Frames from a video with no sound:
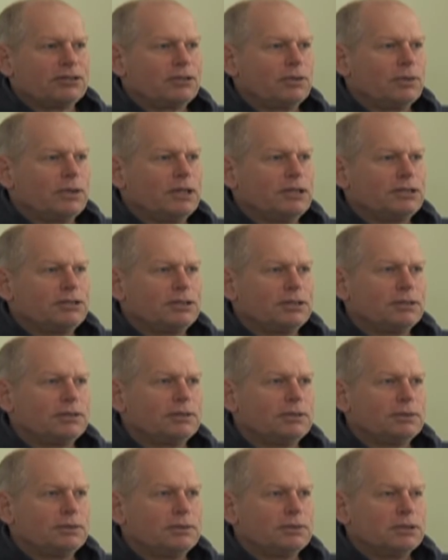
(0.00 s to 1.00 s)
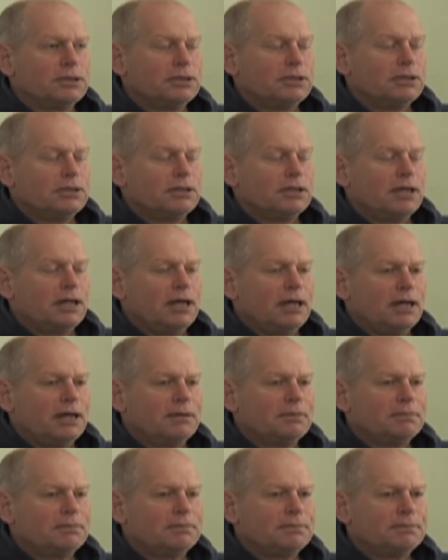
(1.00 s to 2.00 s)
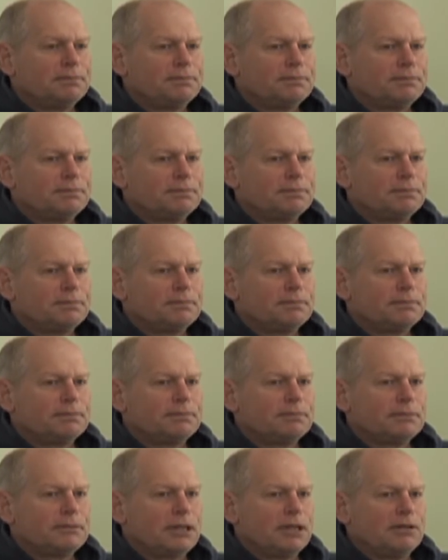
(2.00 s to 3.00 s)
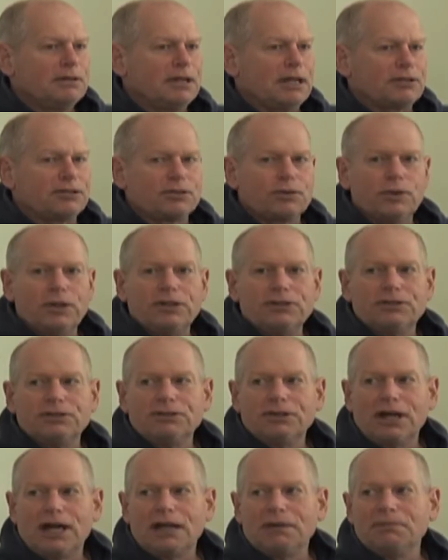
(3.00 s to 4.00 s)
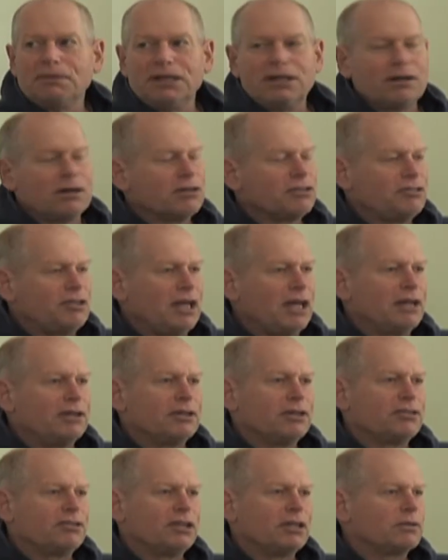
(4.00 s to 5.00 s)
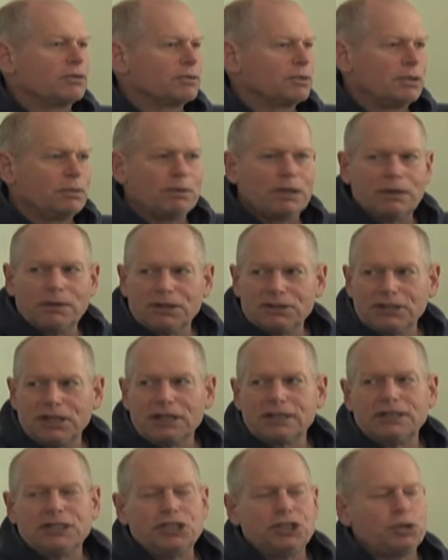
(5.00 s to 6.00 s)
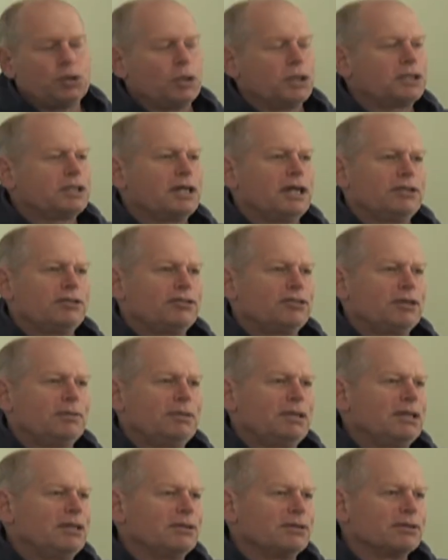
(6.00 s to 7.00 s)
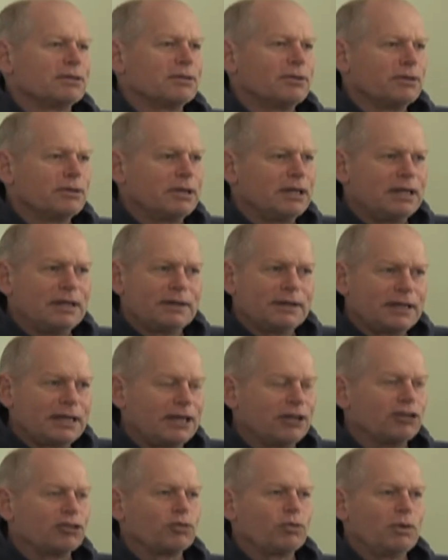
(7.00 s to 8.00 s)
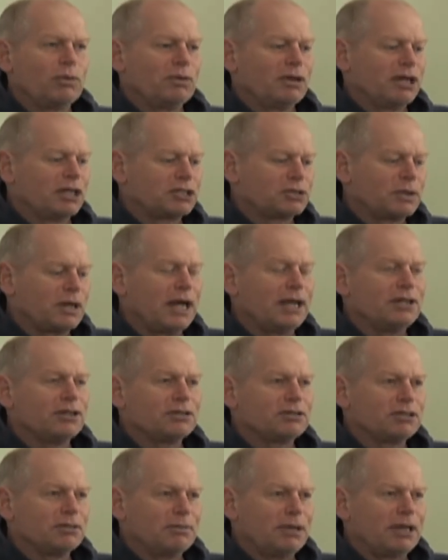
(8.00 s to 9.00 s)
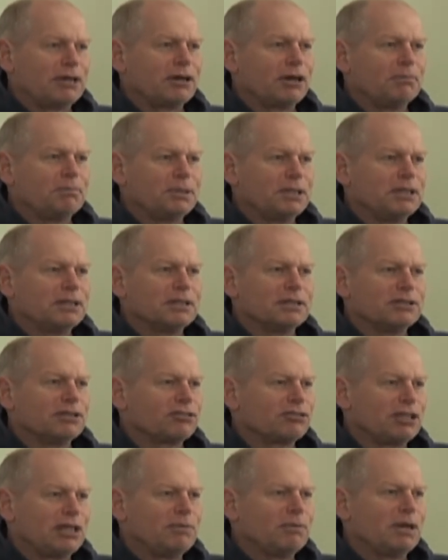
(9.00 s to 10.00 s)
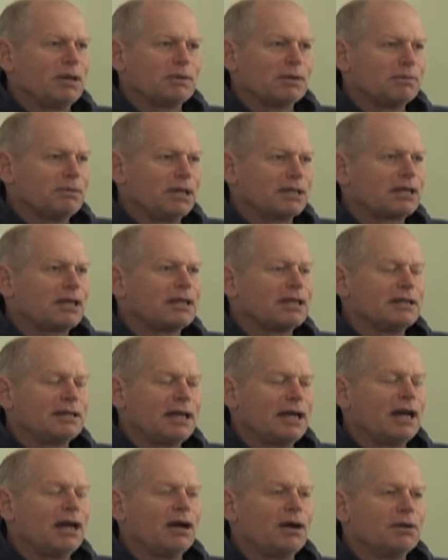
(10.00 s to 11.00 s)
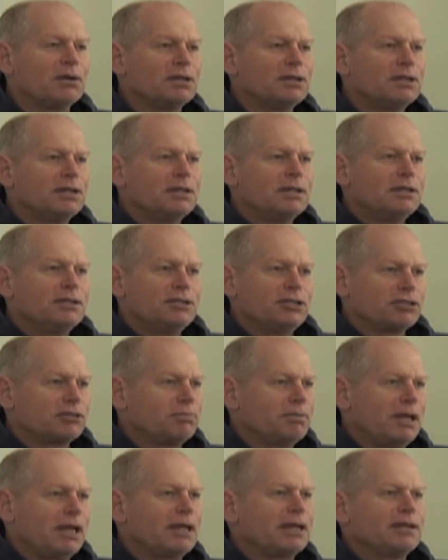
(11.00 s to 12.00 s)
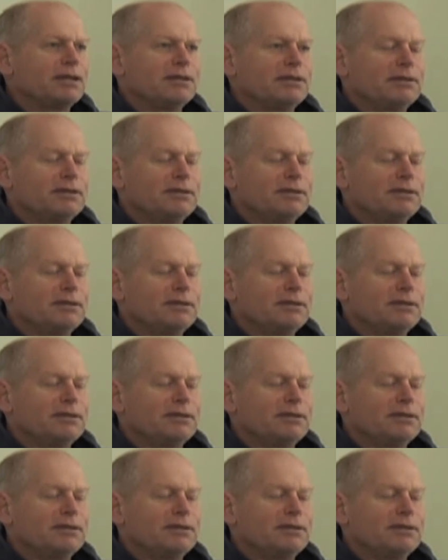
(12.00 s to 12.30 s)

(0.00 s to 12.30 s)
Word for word: going to um, that's going to not meet our standards. and we don't want to take any shortcuts, I mean, or, or anything else. We want to try to, to make our beer the same way we're making it now, just make it